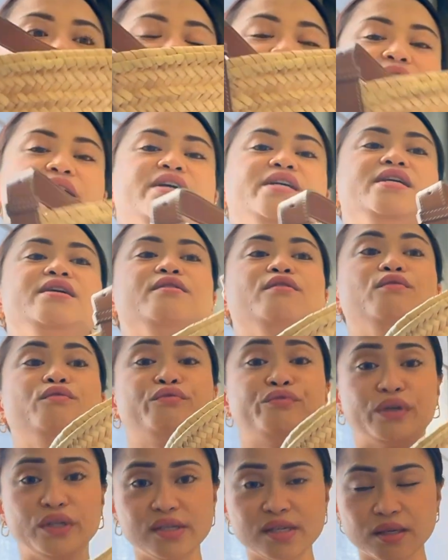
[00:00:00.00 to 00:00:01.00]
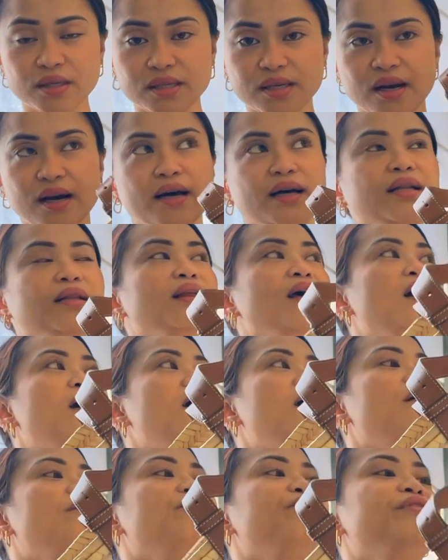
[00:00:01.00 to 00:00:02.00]
very versatile,
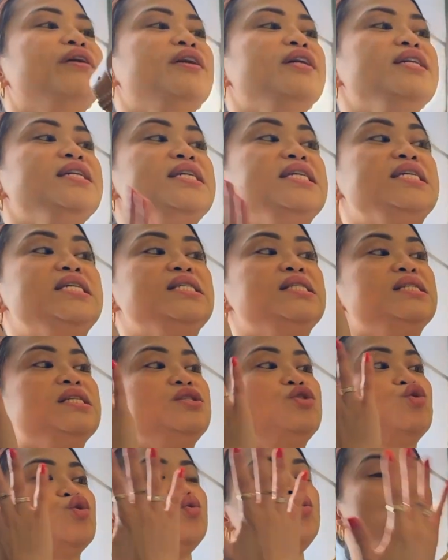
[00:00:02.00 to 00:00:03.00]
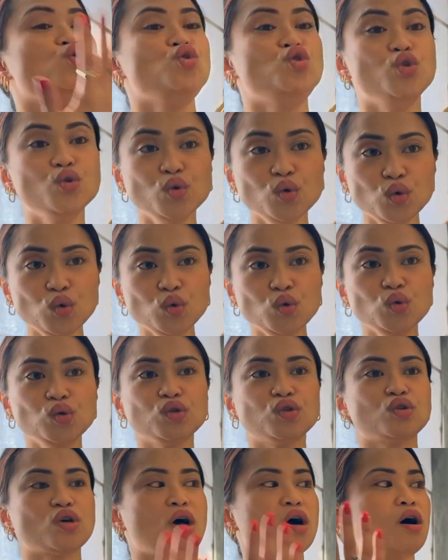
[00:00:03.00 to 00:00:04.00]
very easy to
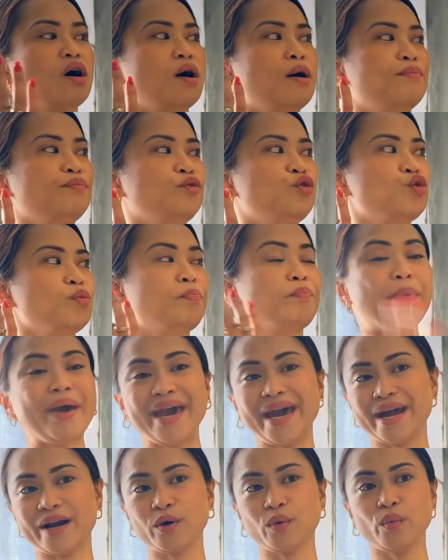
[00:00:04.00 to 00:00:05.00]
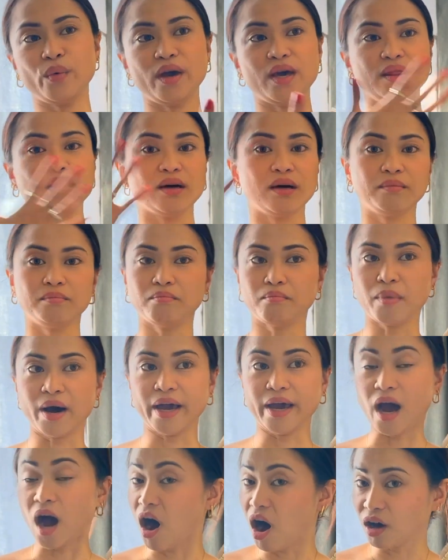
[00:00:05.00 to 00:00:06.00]
use, to pair with
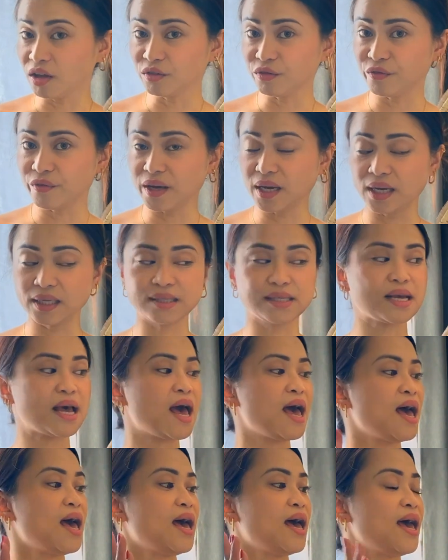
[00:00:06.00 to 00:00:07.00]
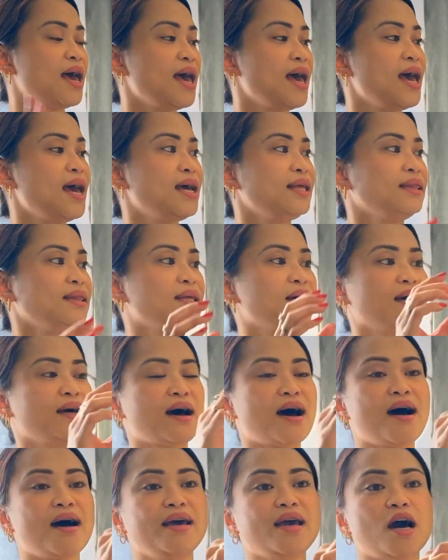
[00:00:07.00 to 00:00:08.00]
my outfits. And
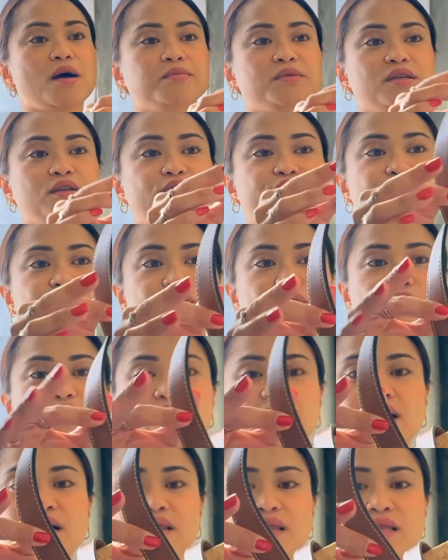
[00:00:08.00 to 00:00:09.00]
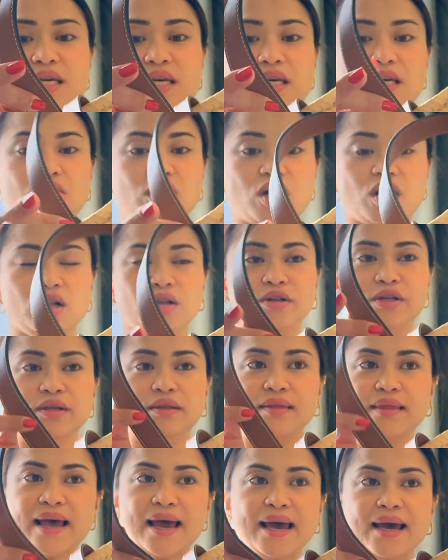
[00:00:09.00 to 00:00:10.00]
I opted for the color
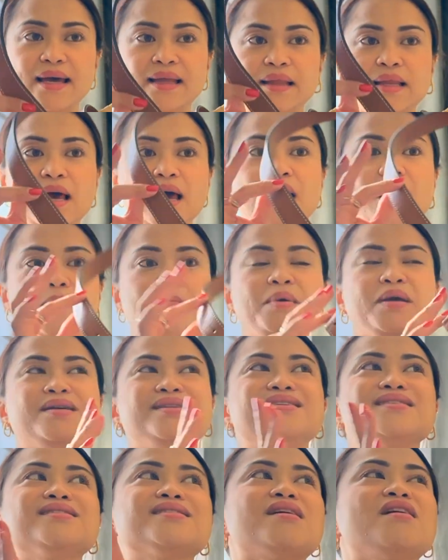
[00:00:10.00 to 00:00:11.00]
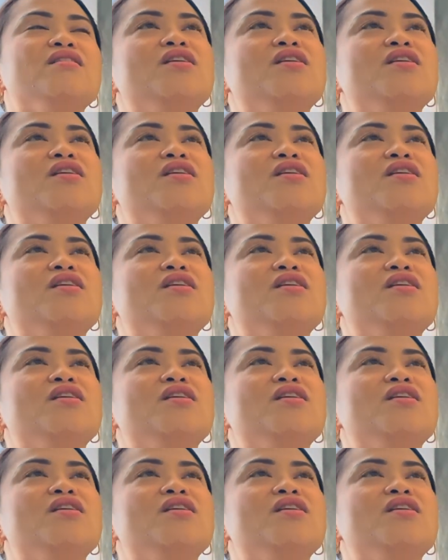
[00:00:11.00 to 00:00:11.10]
tan because it's a